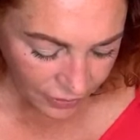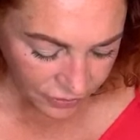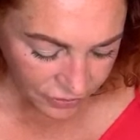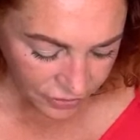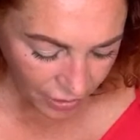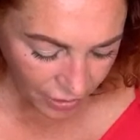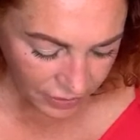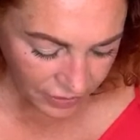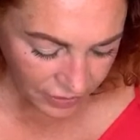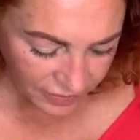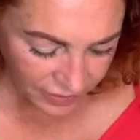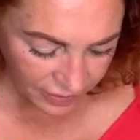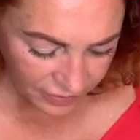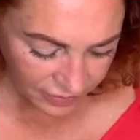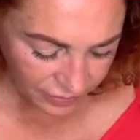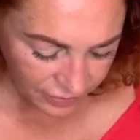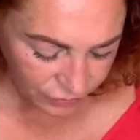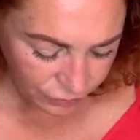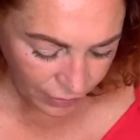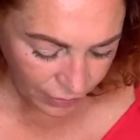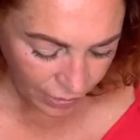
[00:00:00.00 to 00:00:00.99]
Tony says
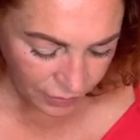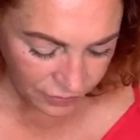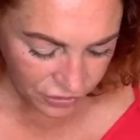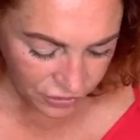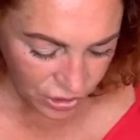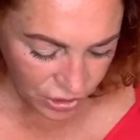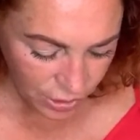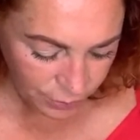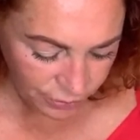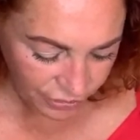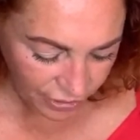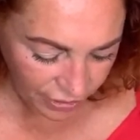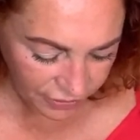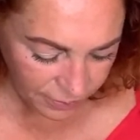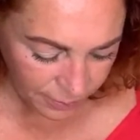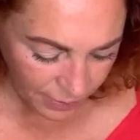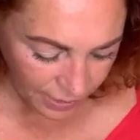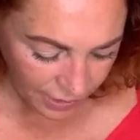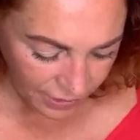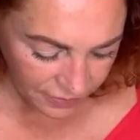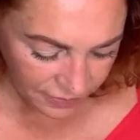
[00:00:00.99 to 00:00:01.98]
it's rose, tuberose,
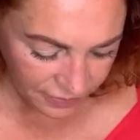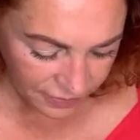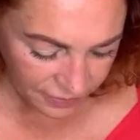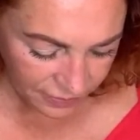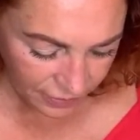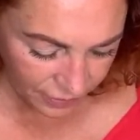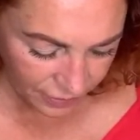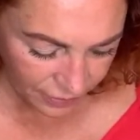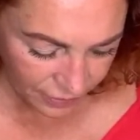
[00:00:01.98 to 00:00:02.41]
musk.